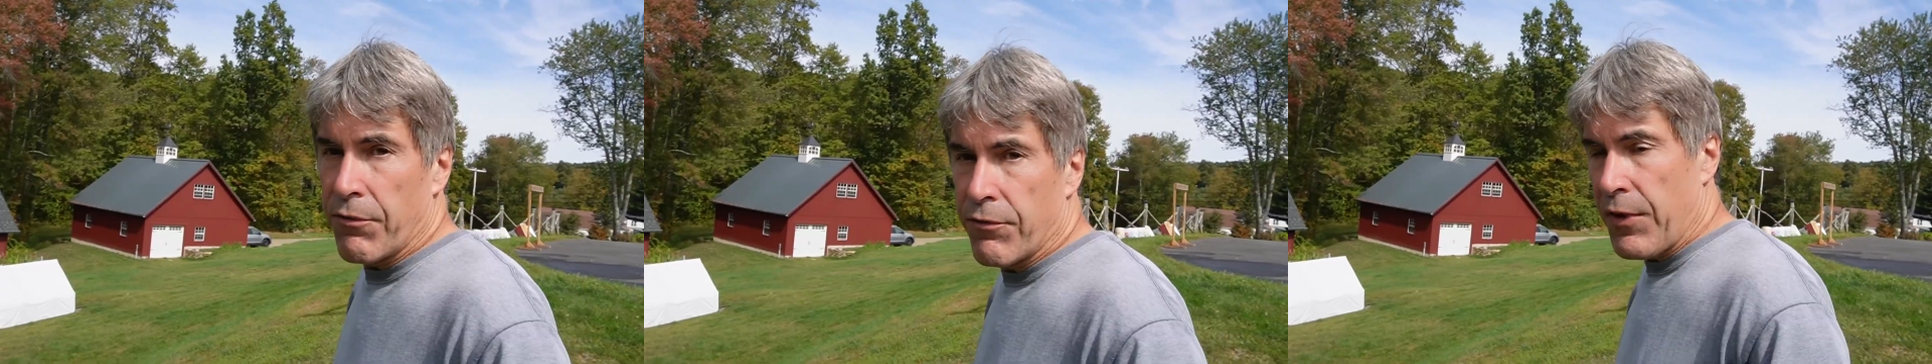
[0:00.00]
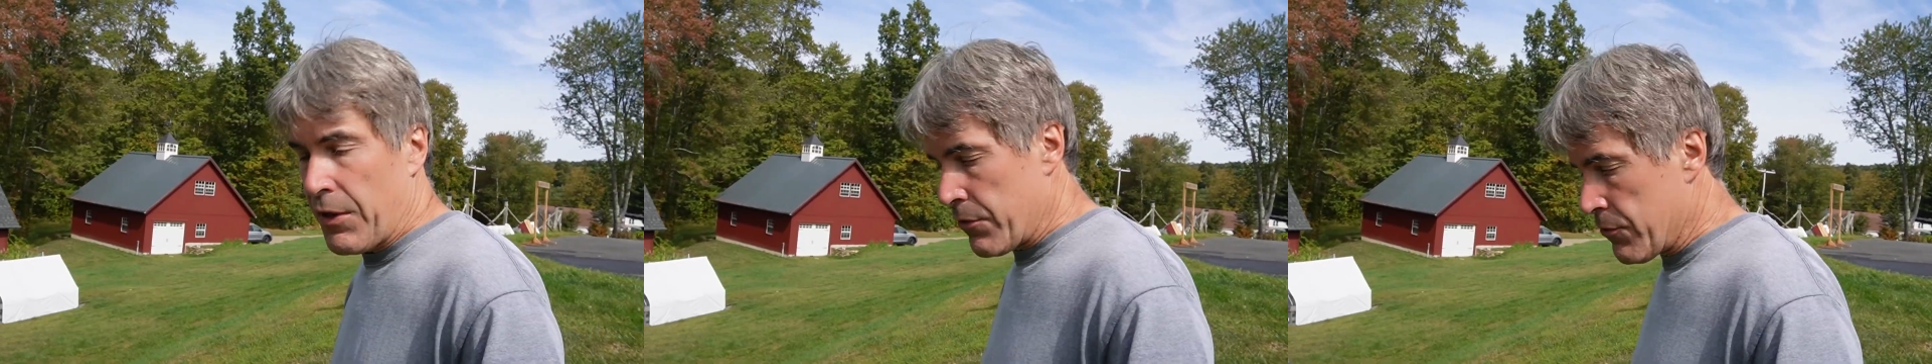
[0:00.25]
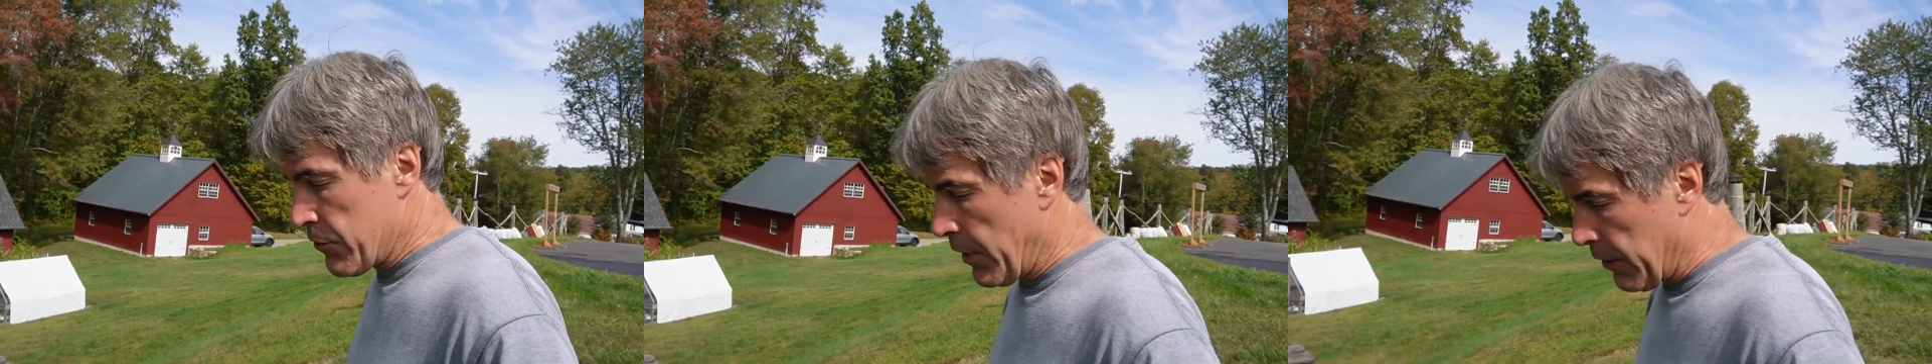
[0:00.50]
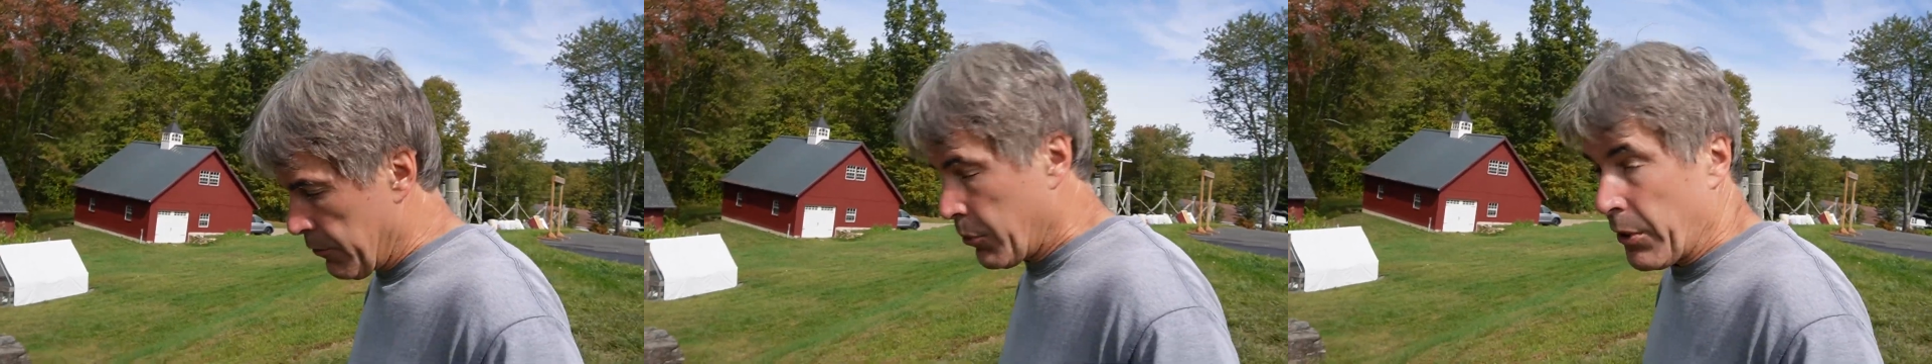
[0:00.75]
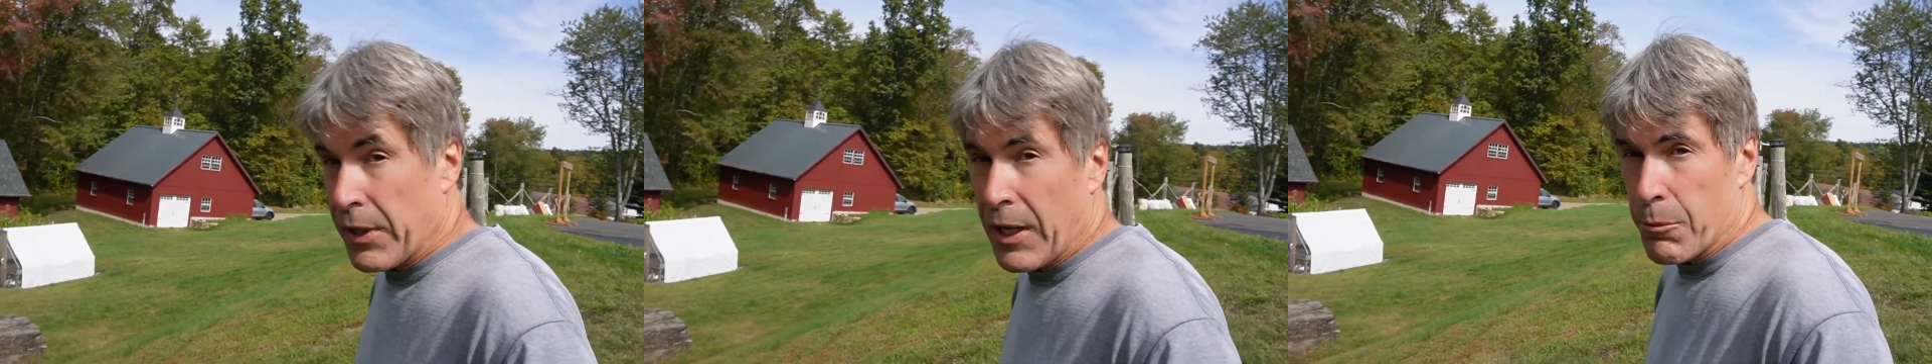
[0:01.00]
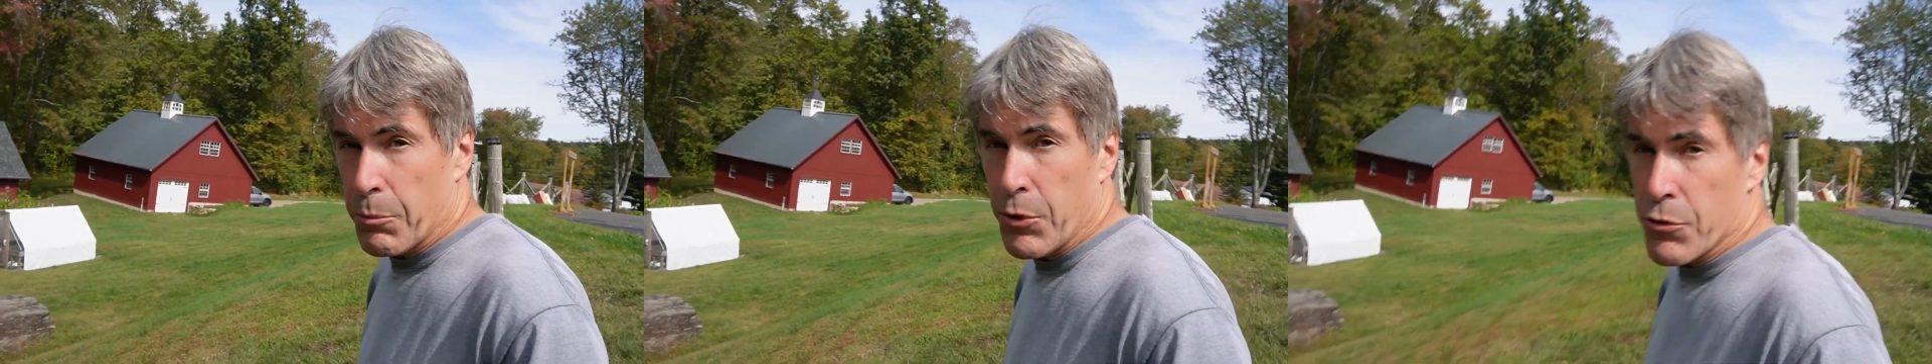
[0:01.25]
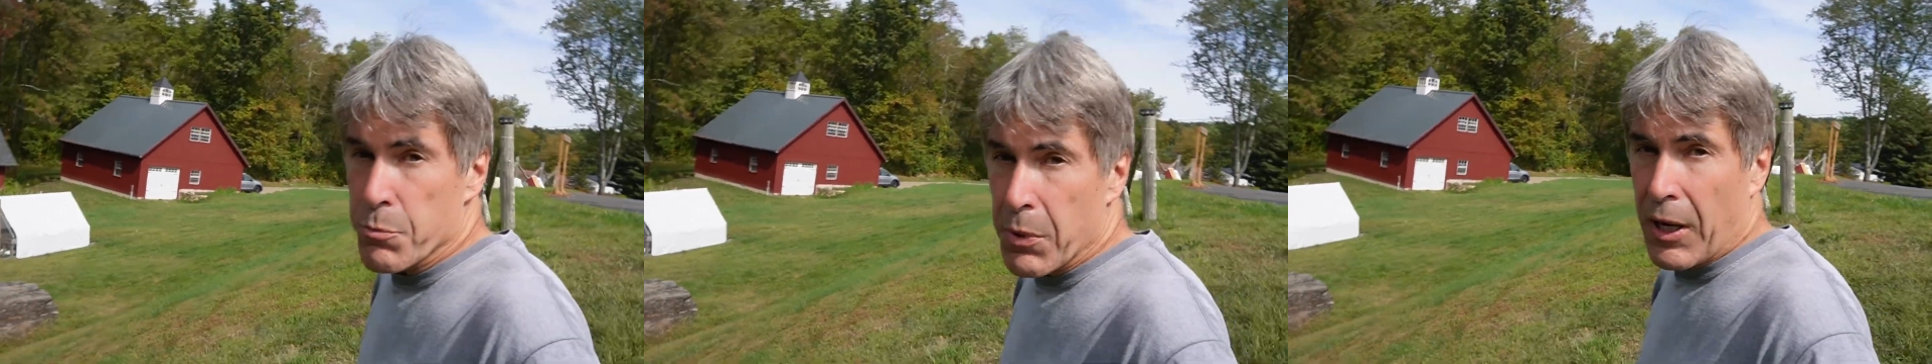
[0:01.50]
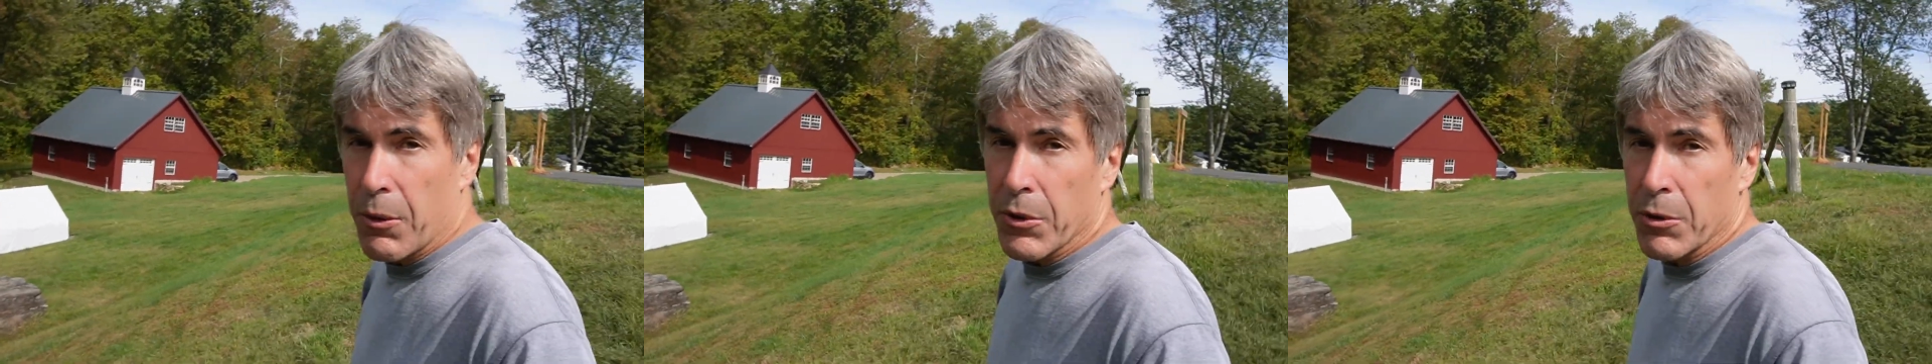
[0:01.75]
feathers down to our compost
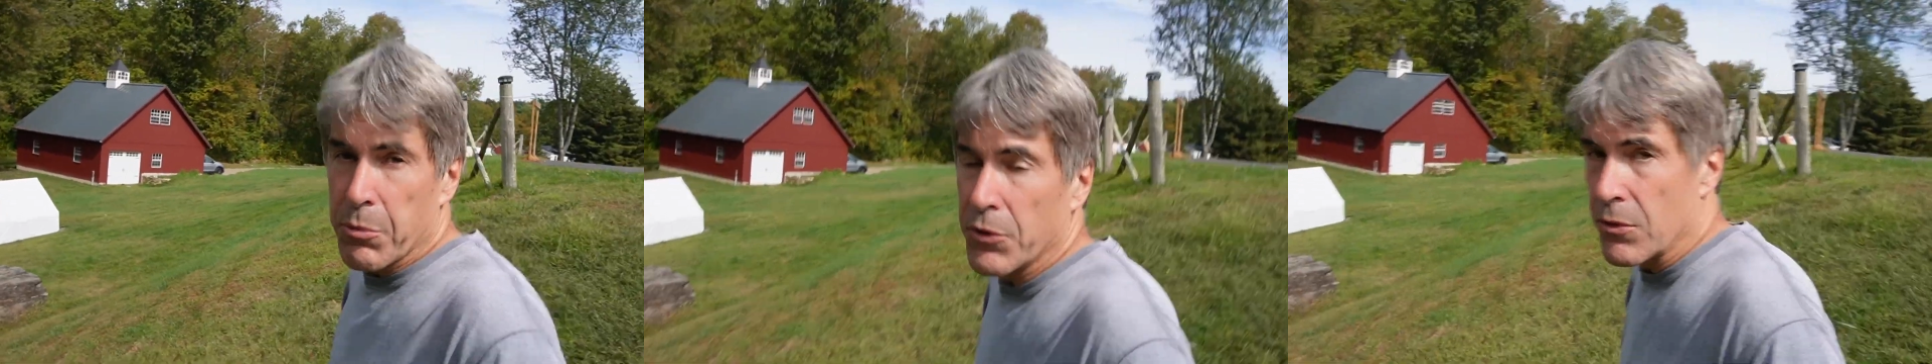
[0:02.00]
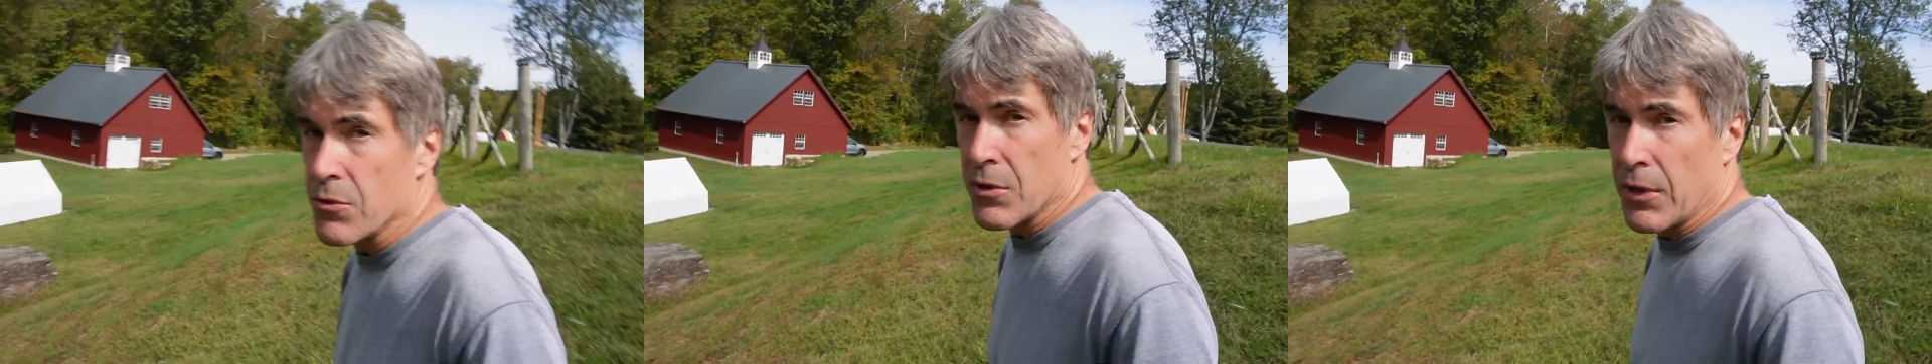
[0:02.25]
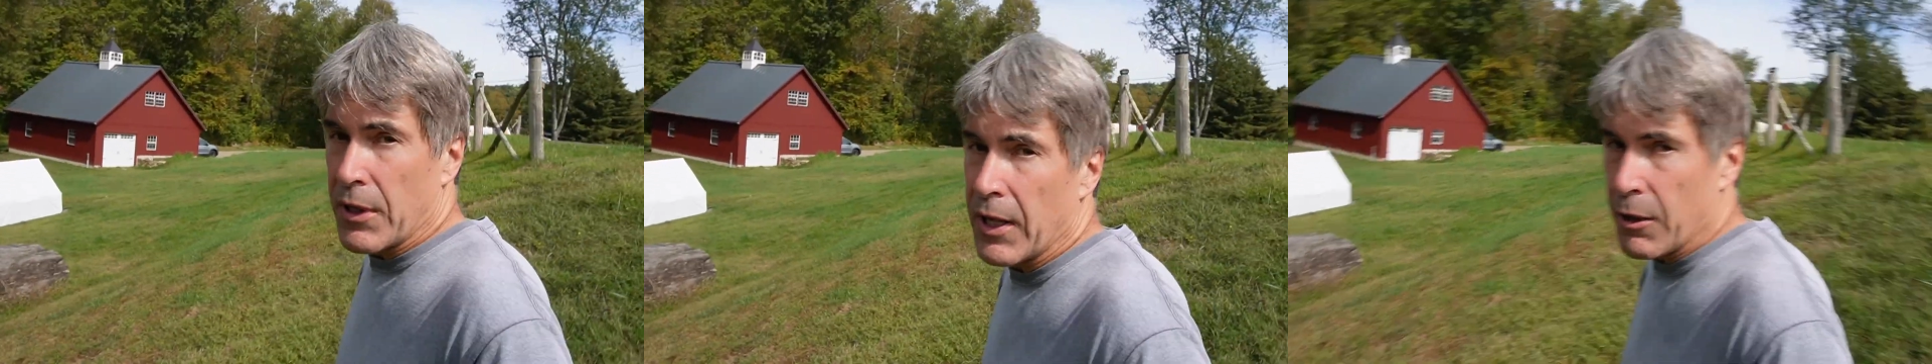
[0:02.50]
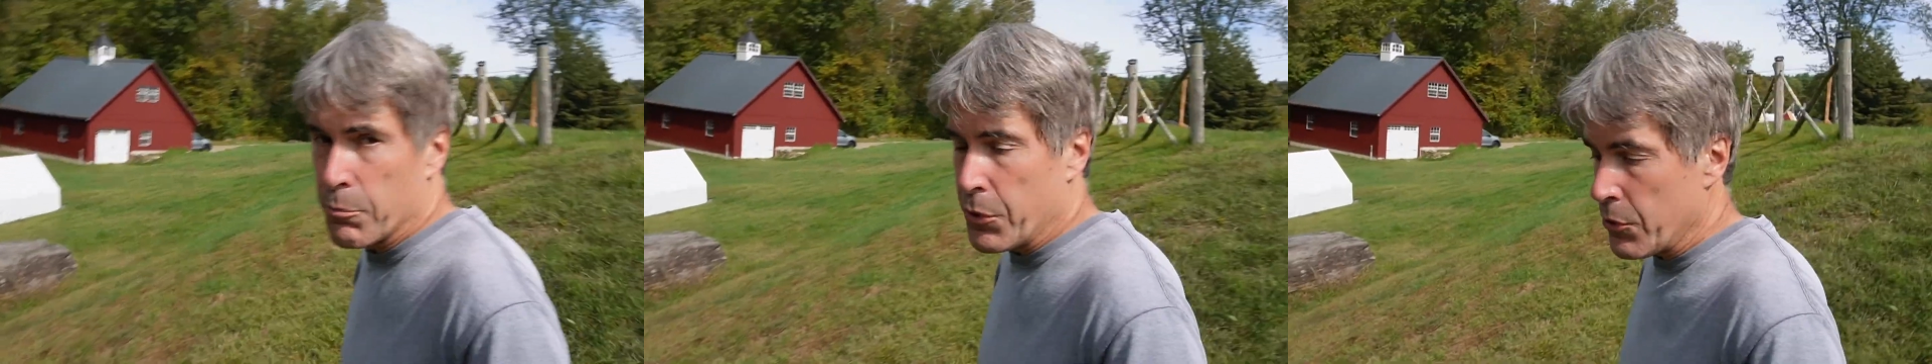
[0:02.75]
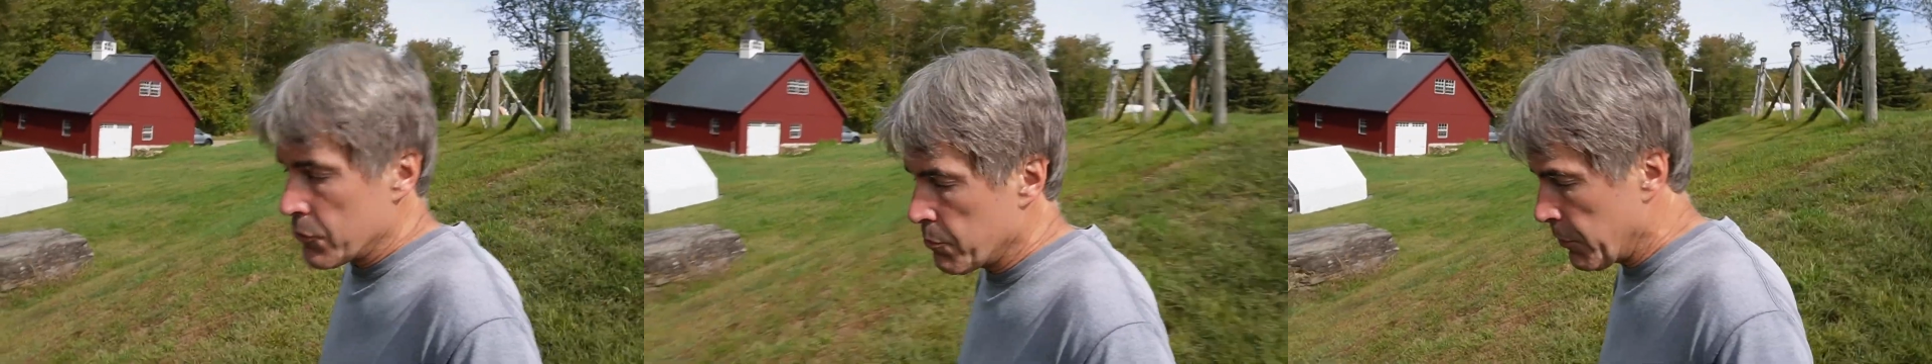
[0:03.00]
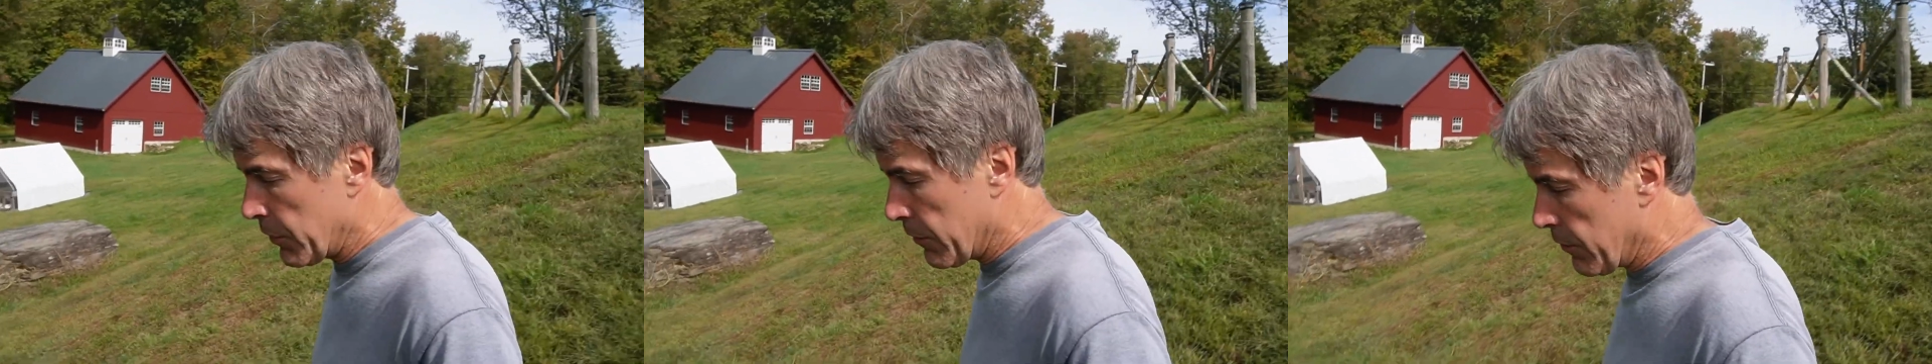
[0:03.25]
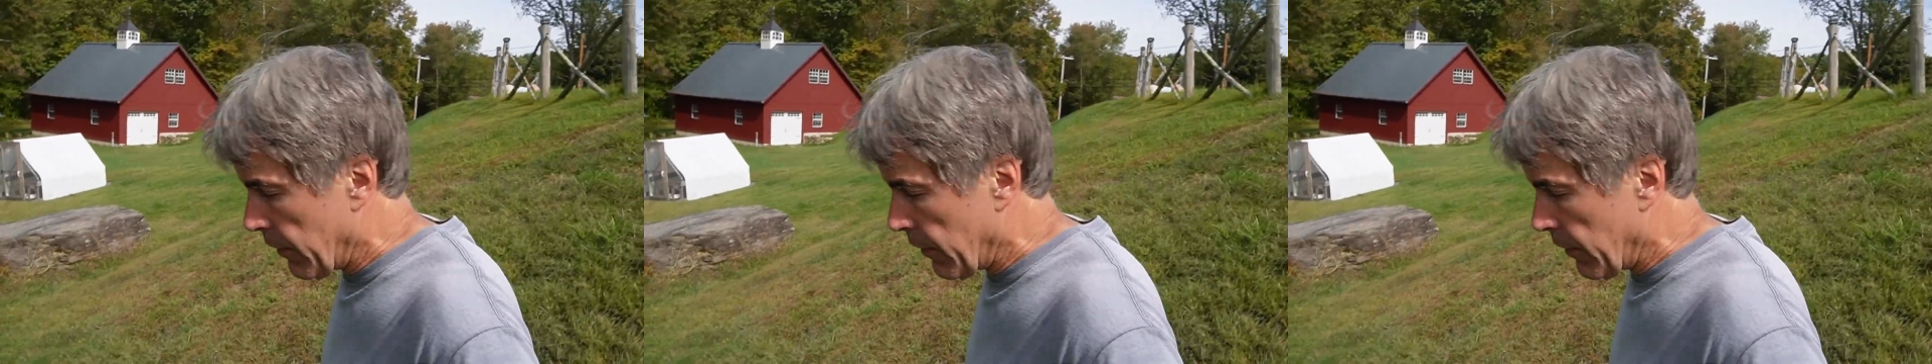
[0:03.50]
pile. We're going to put those in the compost, but